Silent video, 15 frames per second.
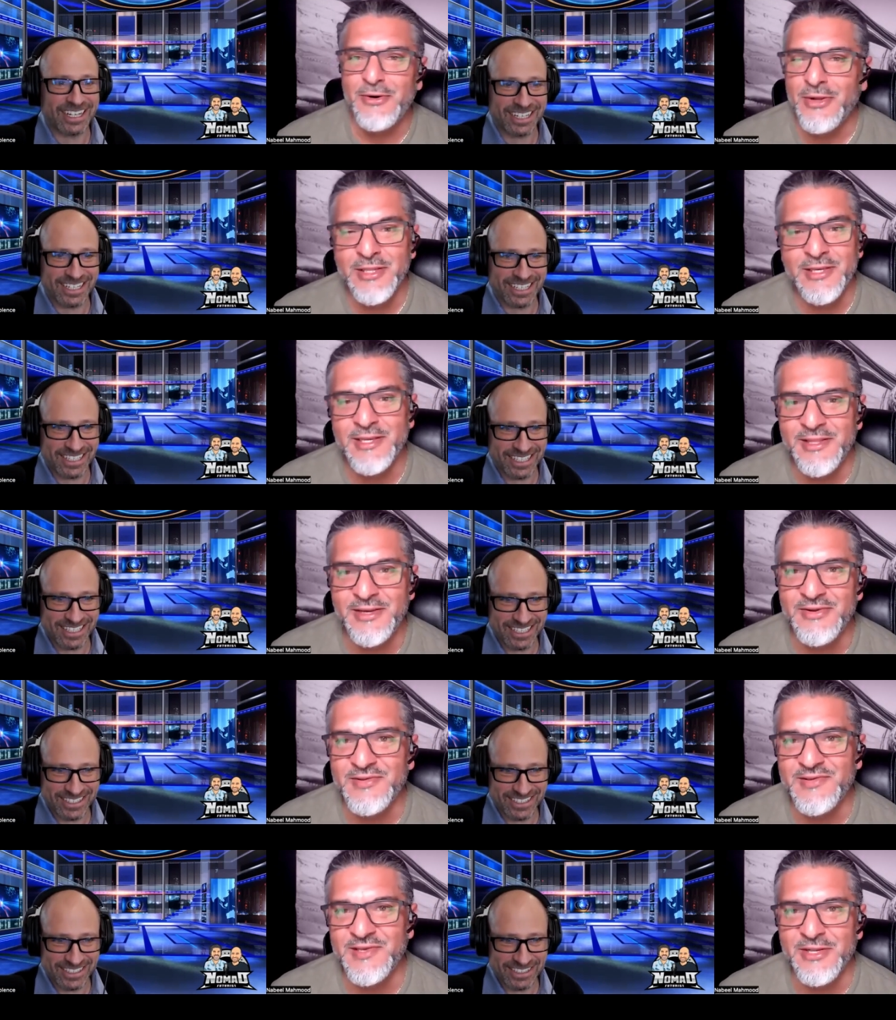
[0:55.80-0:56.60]
Speaker 1: holiday
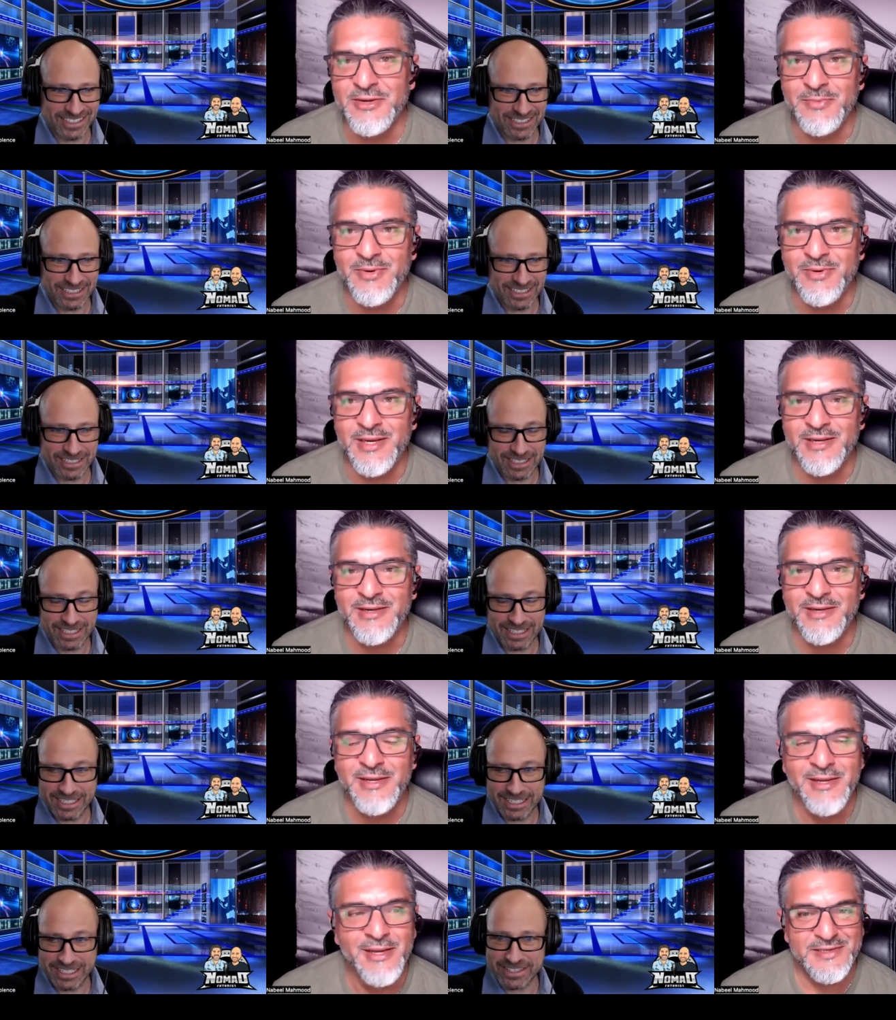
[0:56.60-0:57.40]
that you celebrate.
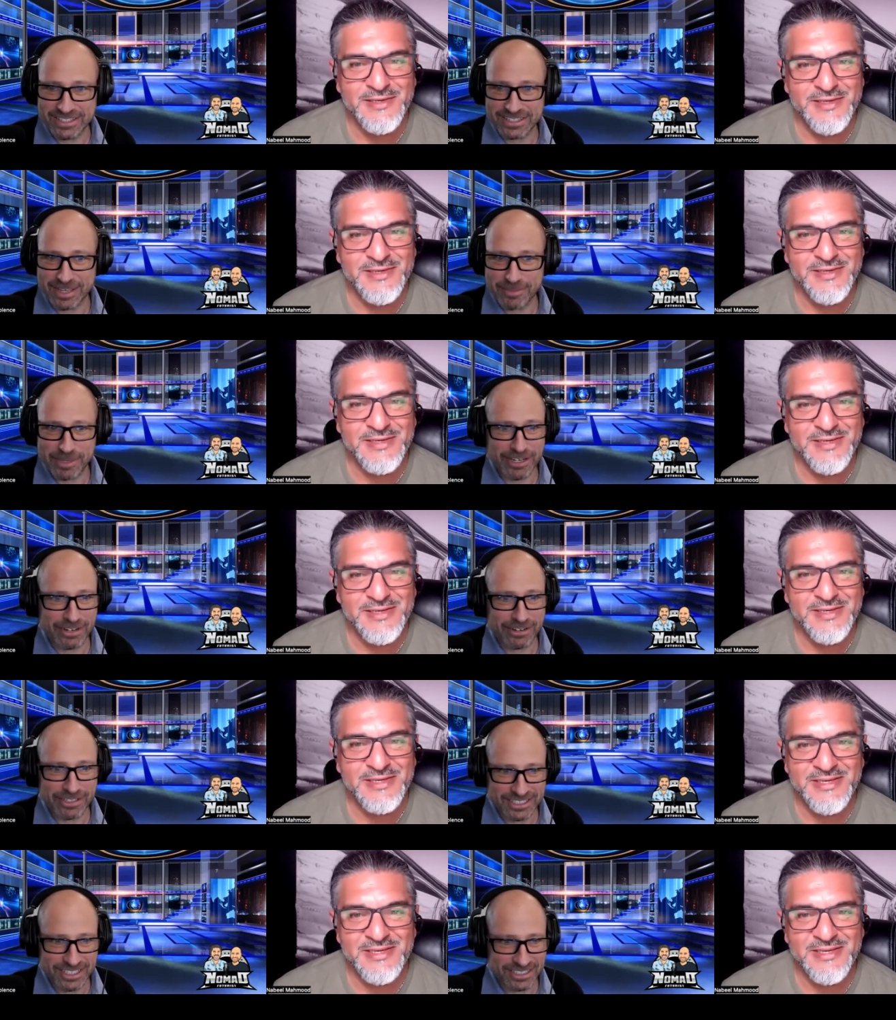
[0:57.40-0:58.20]
Speaker 2: This time of
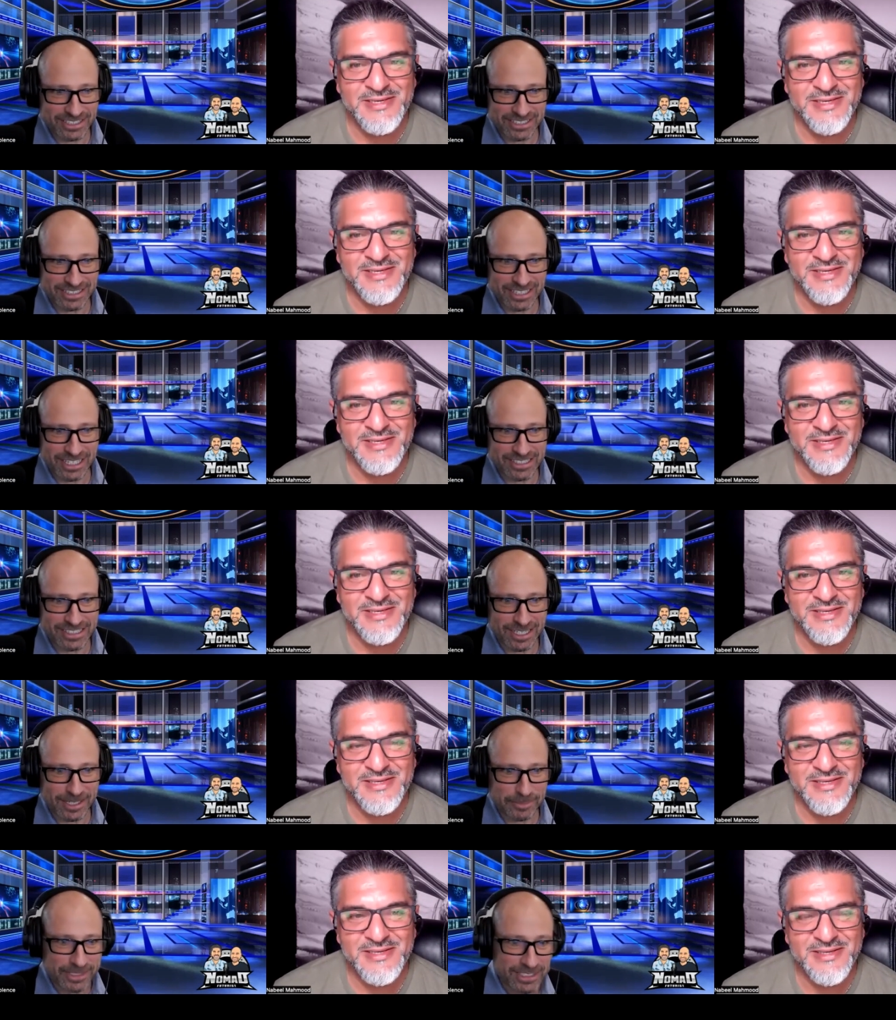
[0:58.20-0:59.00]
year is just
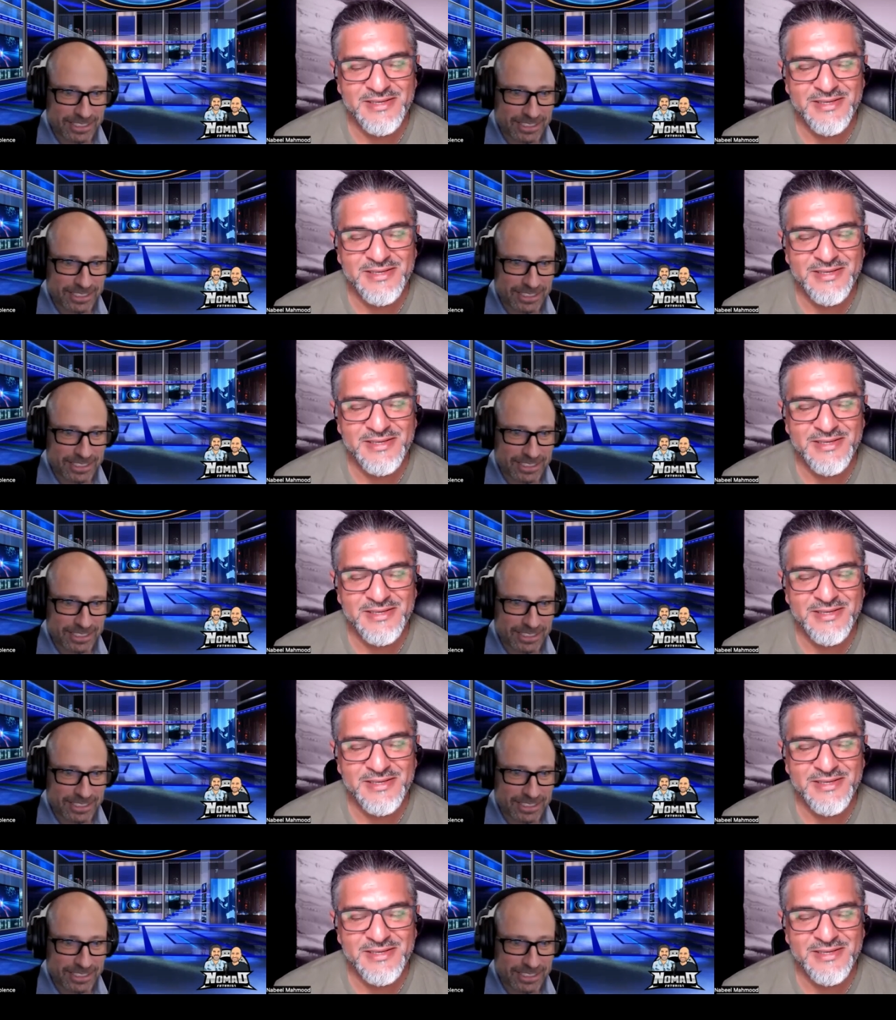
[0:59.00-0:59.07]
nonstop.